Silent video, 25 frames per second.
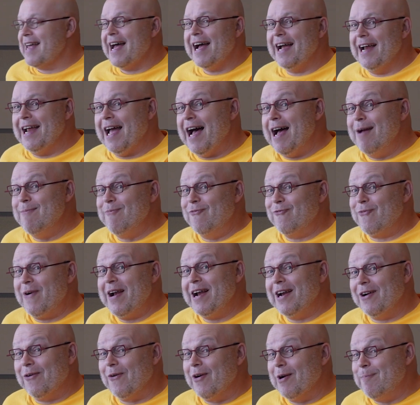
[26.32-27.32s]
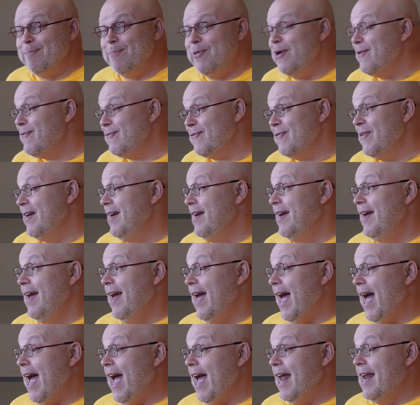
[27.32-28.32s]
Hi, I'm Frank, or Puff.
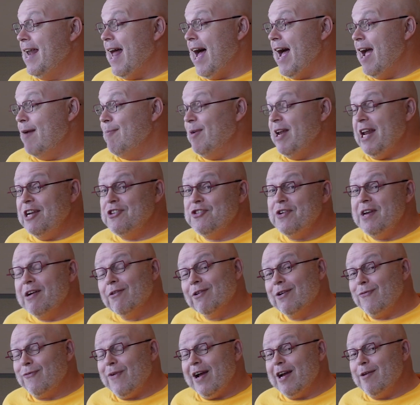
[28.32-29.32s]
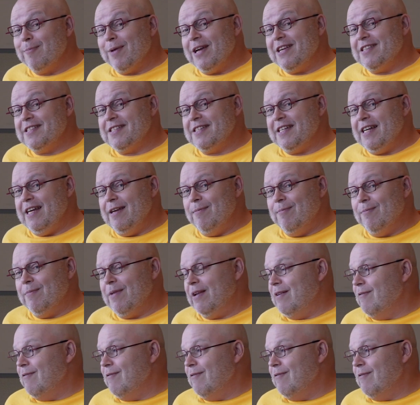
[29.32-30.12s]
And I'm an engineer on the Firebase team.